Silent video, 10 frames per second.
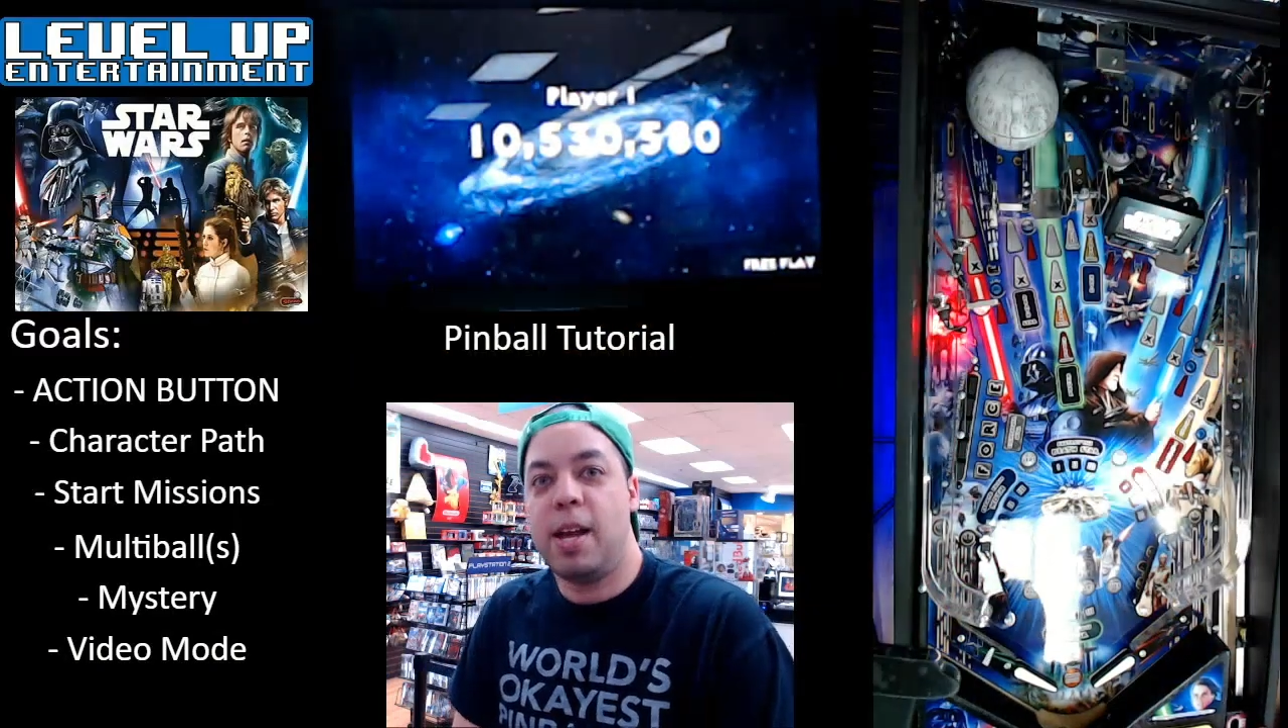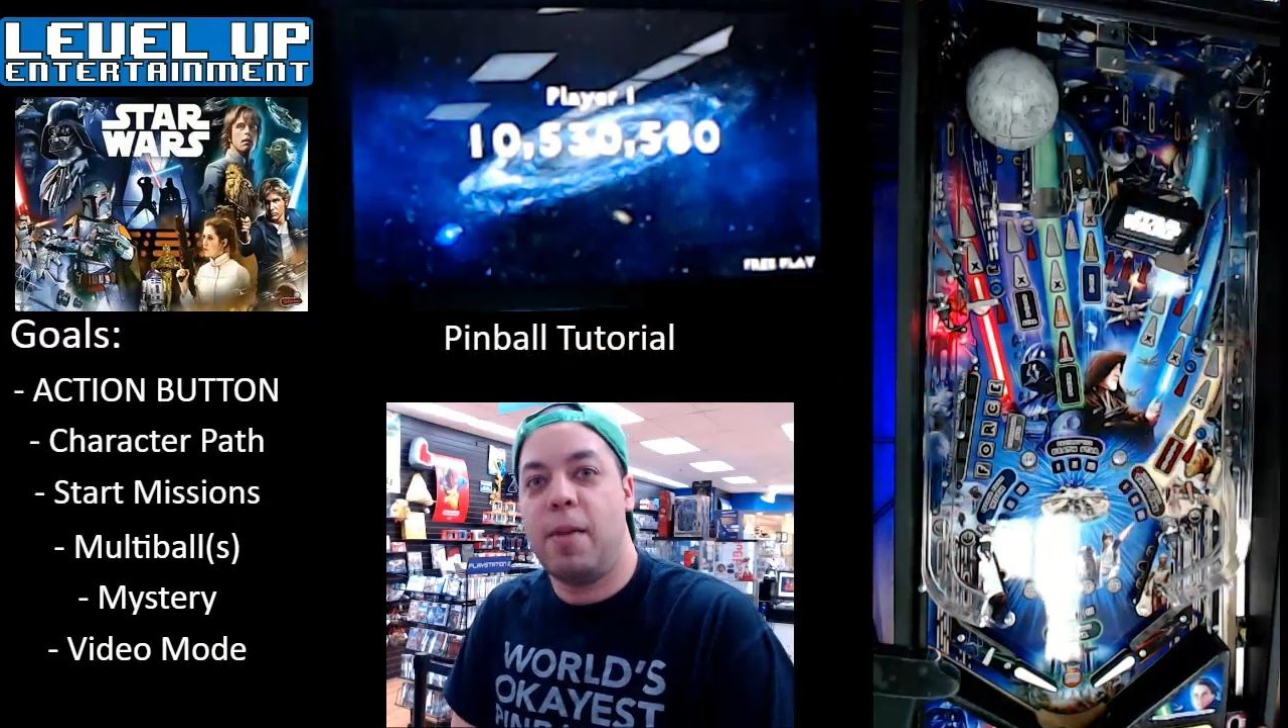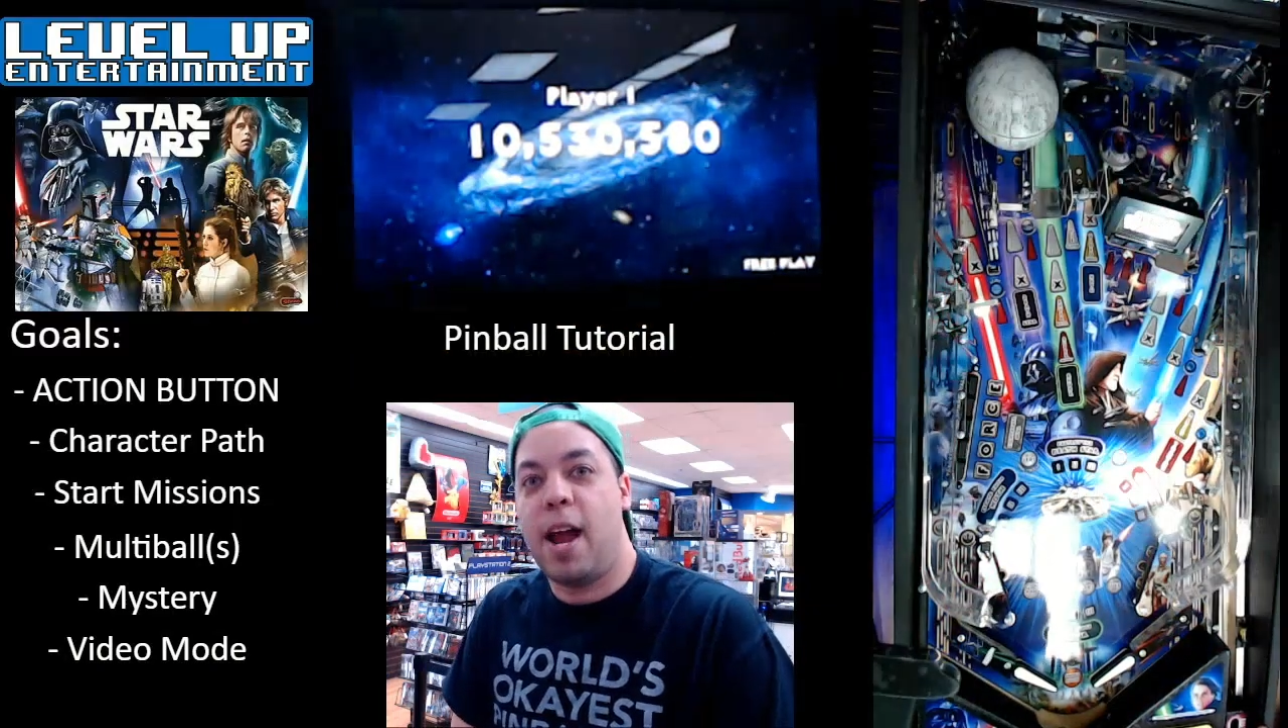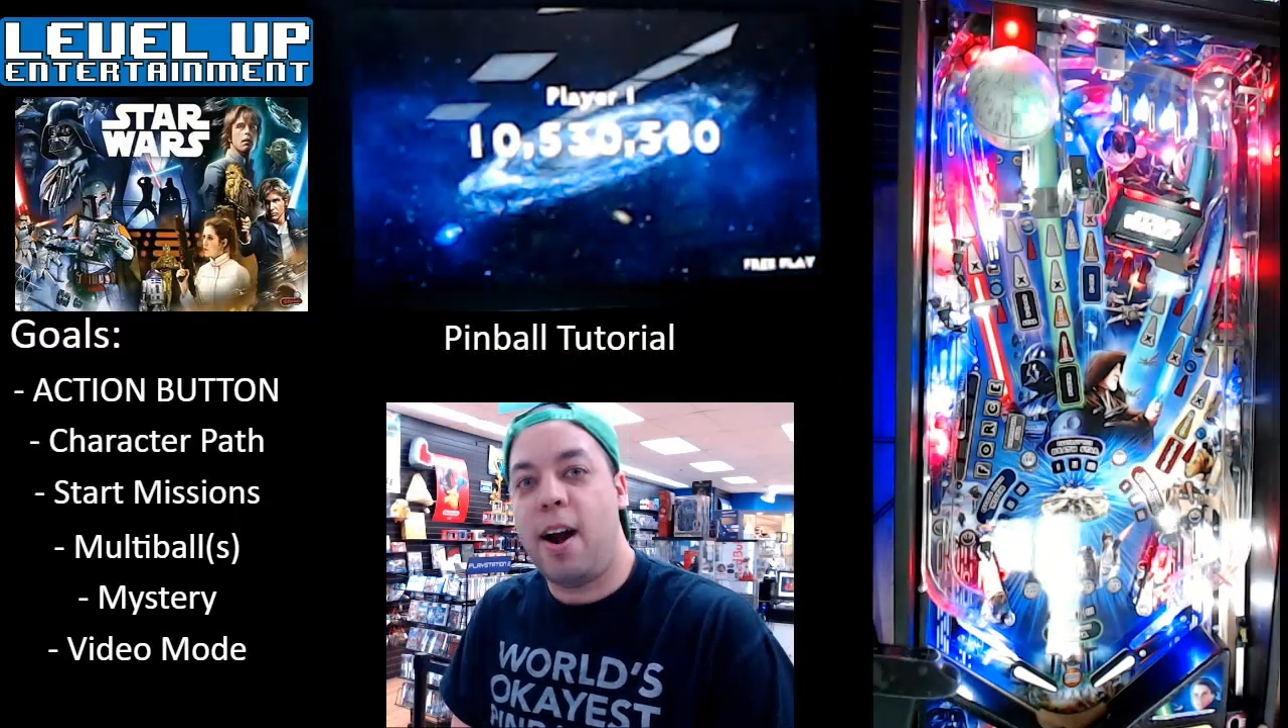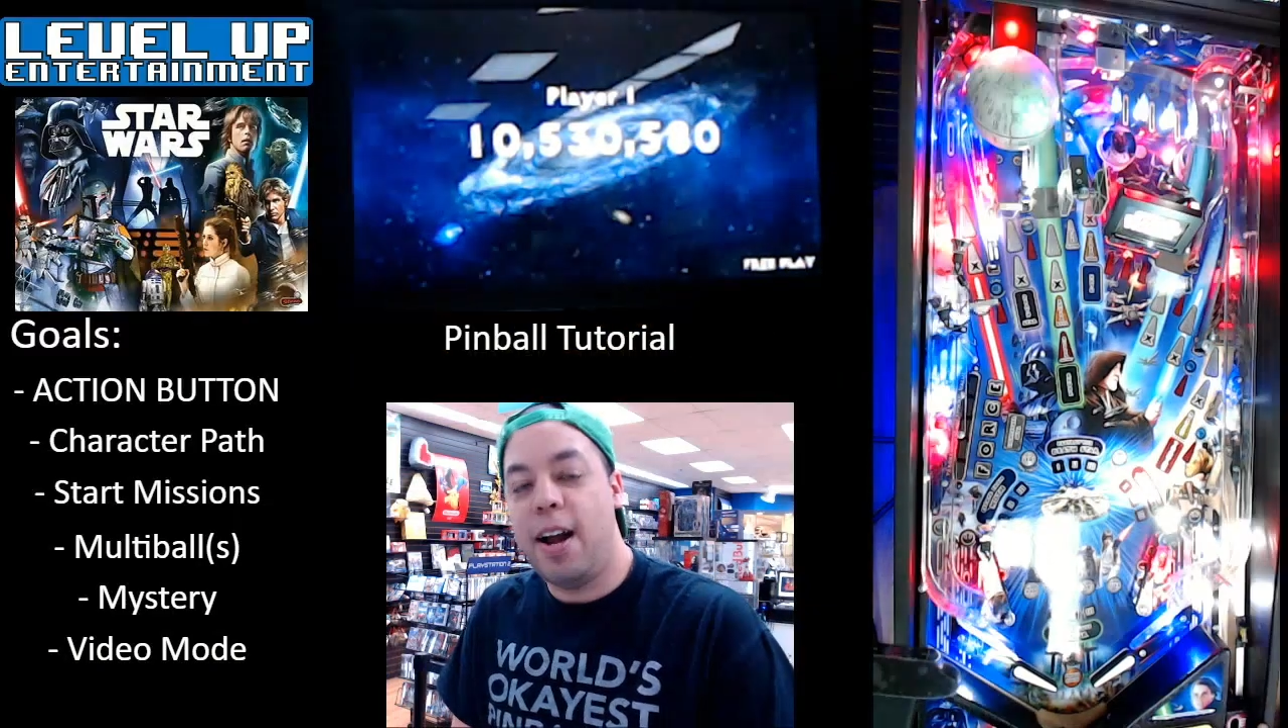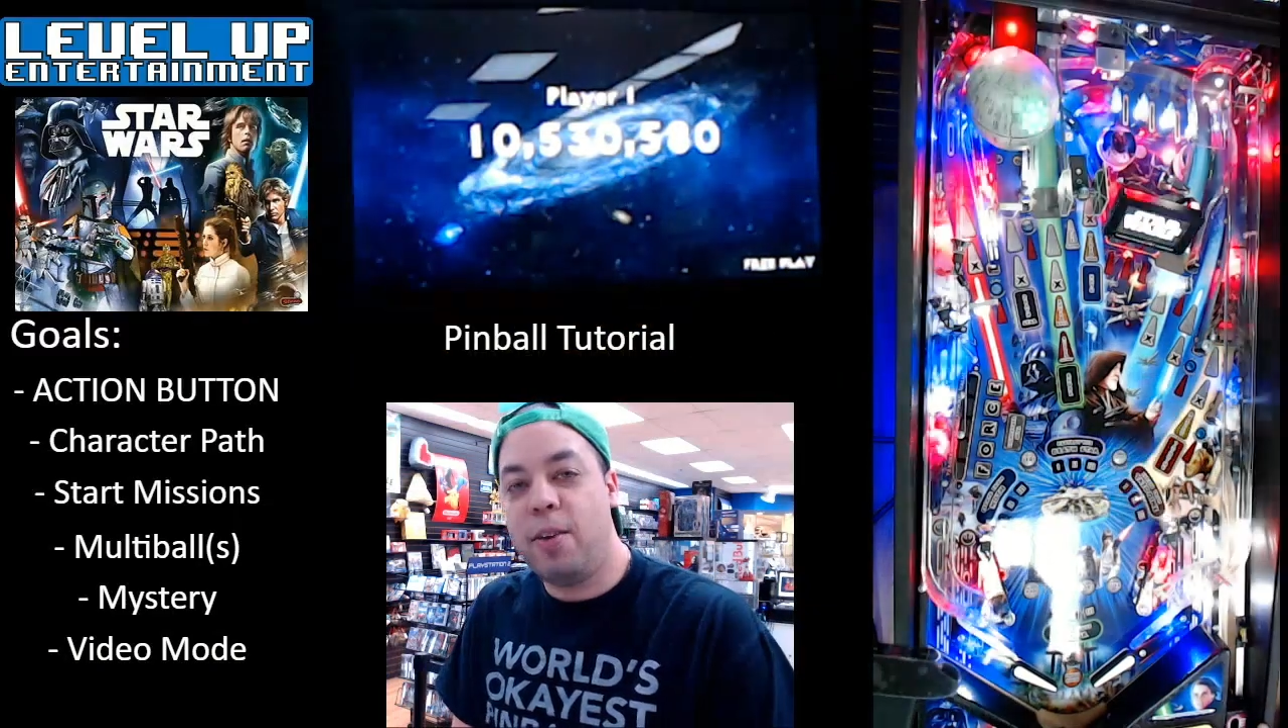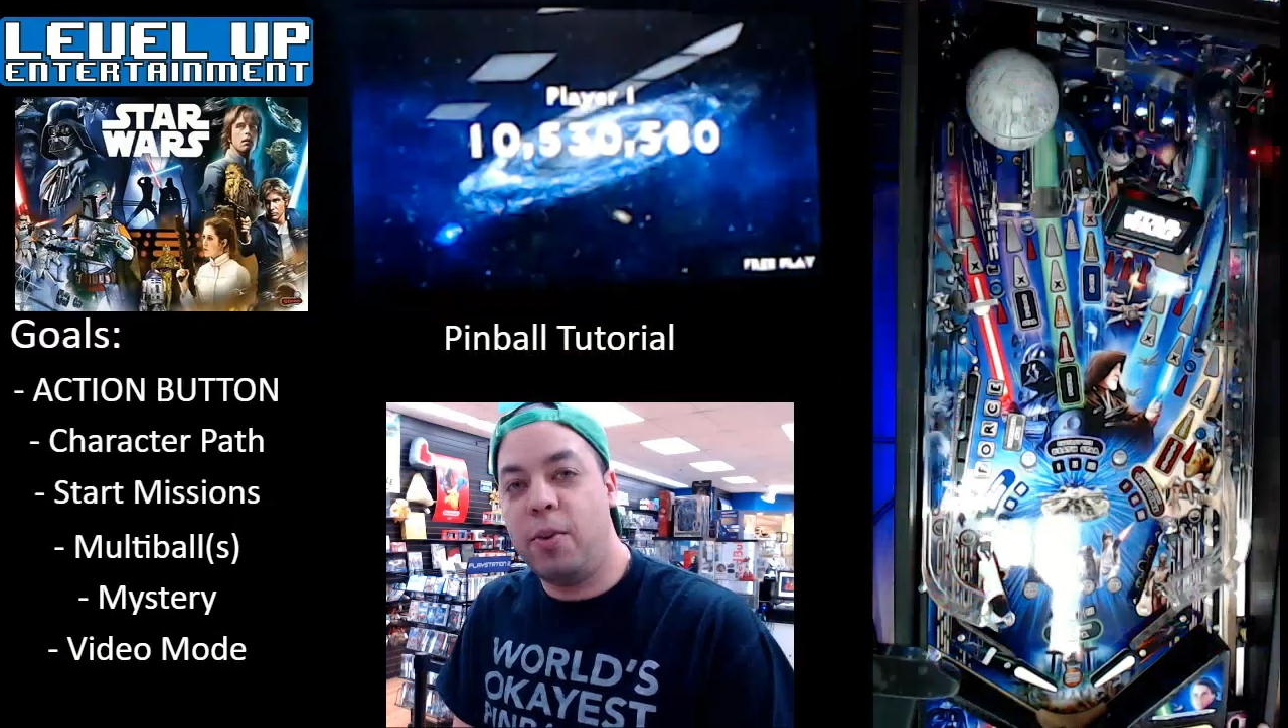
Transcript: I'm Harry.